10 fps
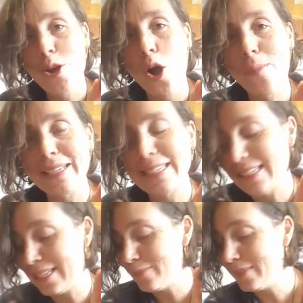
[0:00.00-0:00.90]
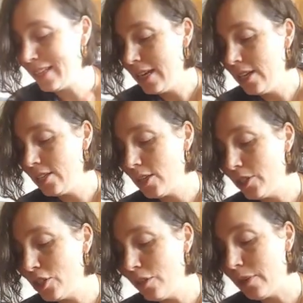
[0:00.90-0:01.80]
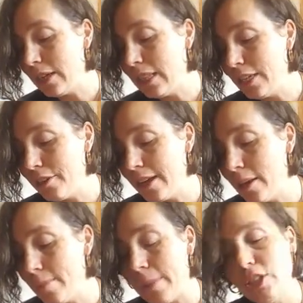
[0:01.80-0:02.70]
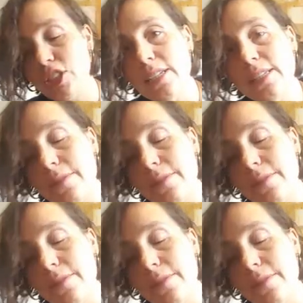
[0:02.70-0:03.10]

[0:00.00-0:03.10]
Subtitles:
all my systems. So it's good for clearing blemishes